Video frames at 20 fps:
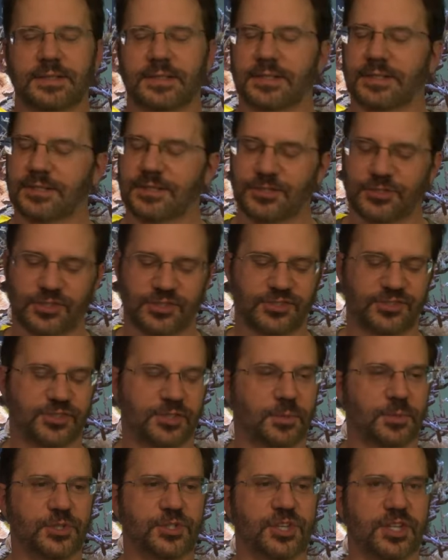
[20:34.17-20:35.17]
there's just
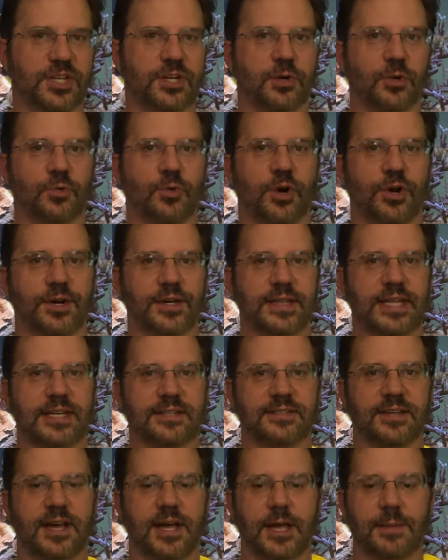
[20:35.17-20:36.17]
so much that can go wrong in
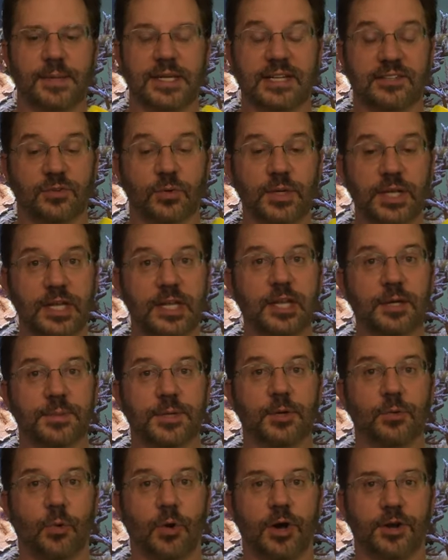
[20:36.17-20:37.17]
that time, and it's only a little
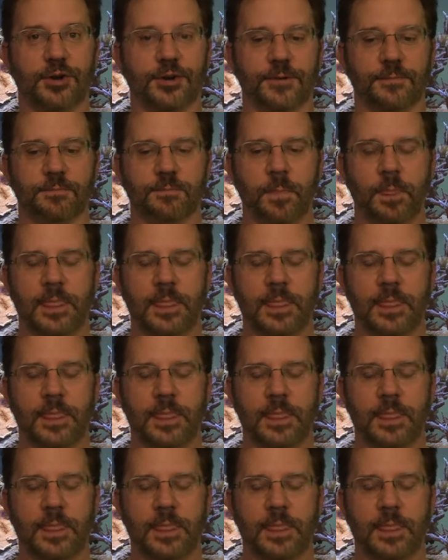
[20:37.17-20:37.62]
bit of water.